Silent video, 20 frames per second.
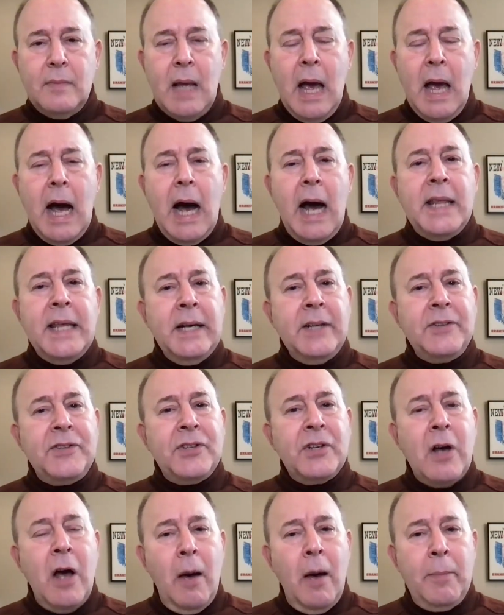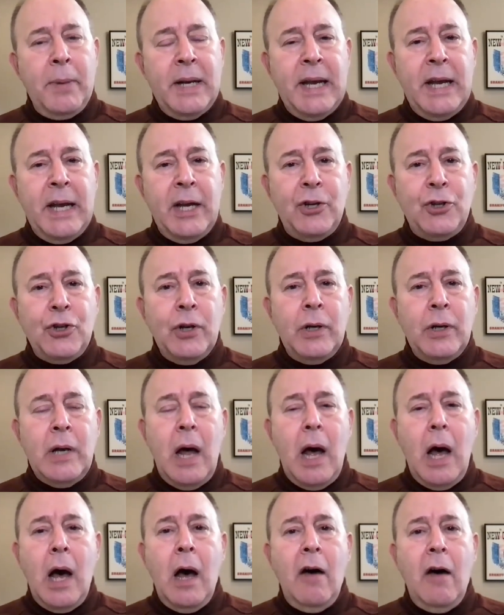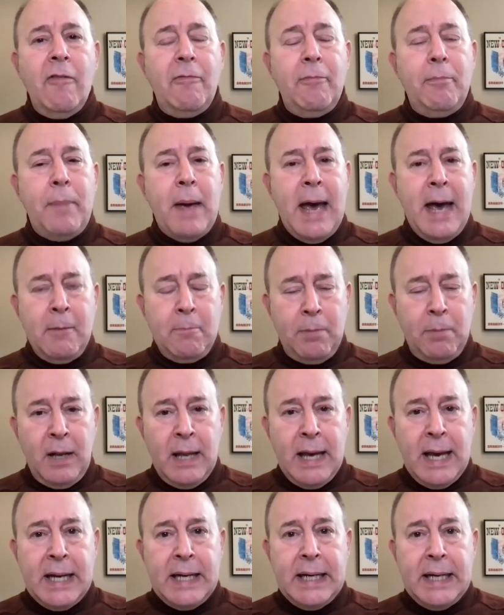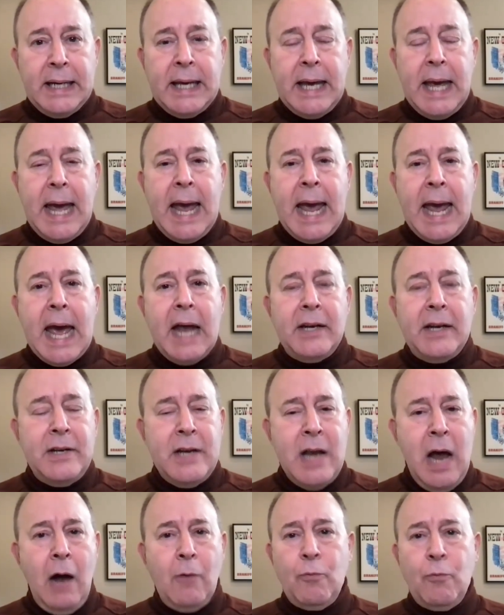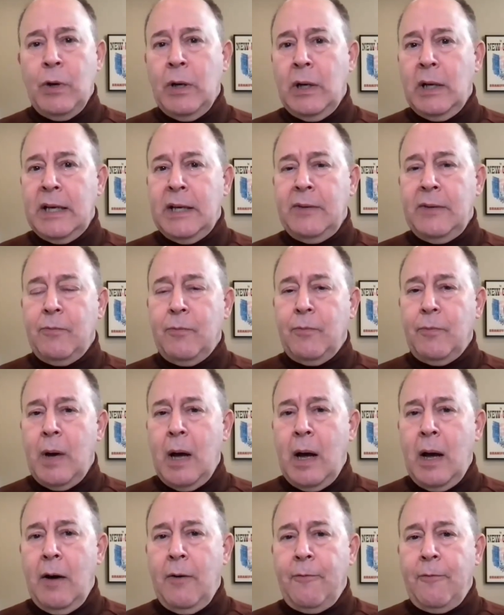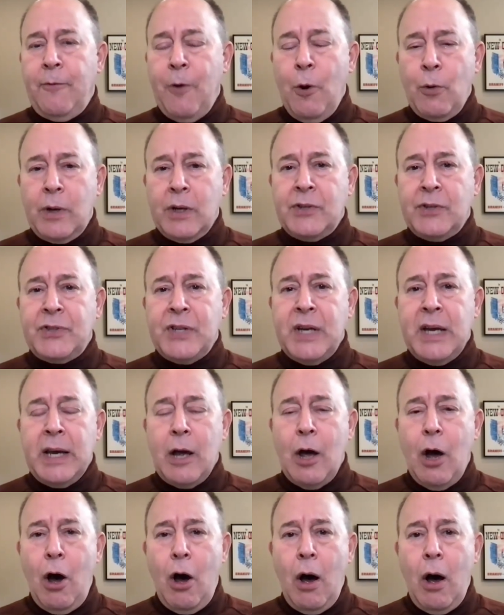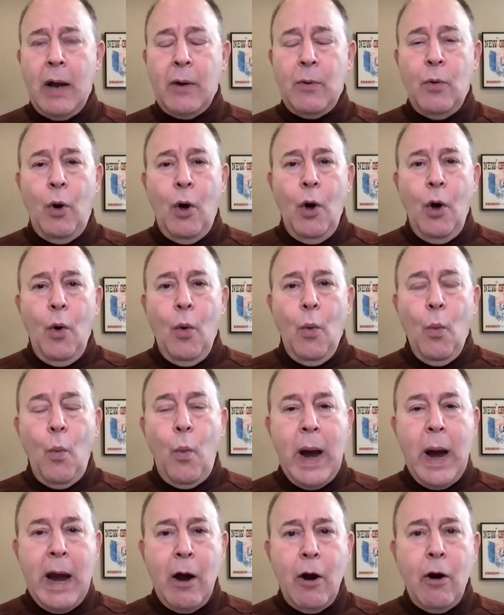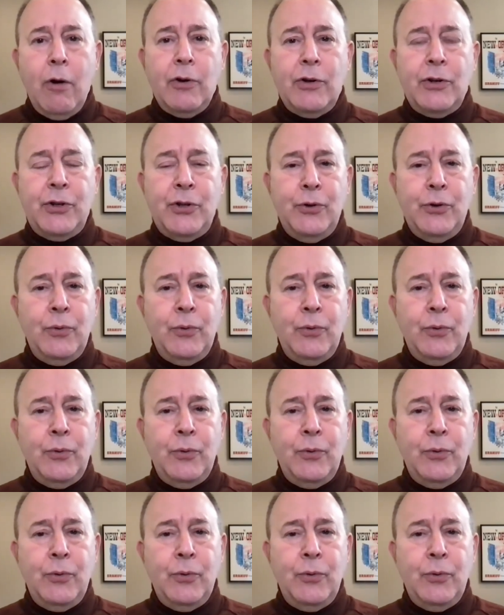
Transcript: I think it's a combination of bad planning and not really focusing on where to